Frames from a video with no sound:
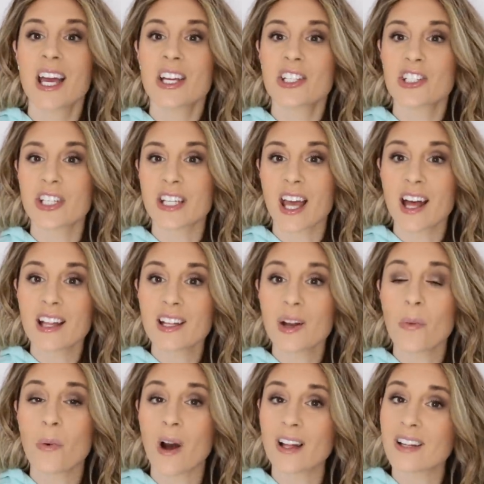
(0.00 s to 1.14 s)
Chanel
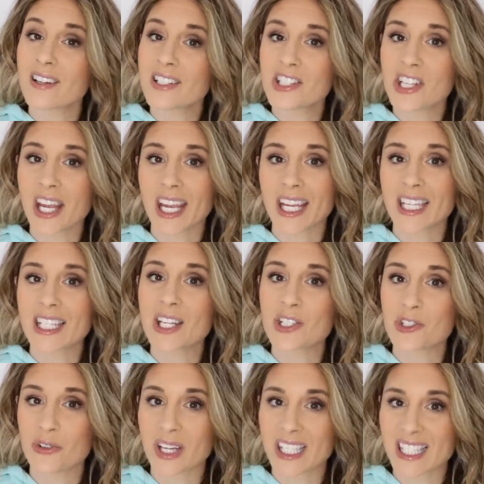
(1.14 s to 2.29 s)
While on Chain
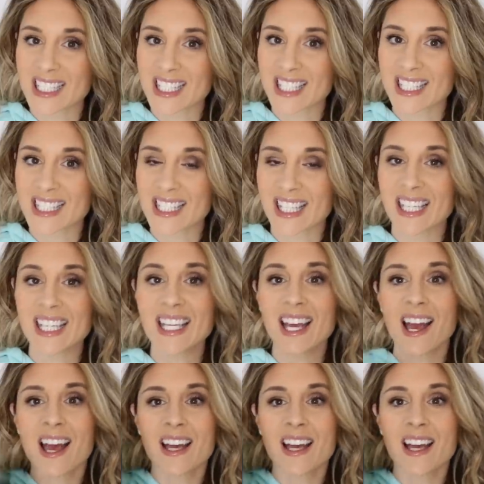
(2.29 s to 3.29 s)
Trendy CC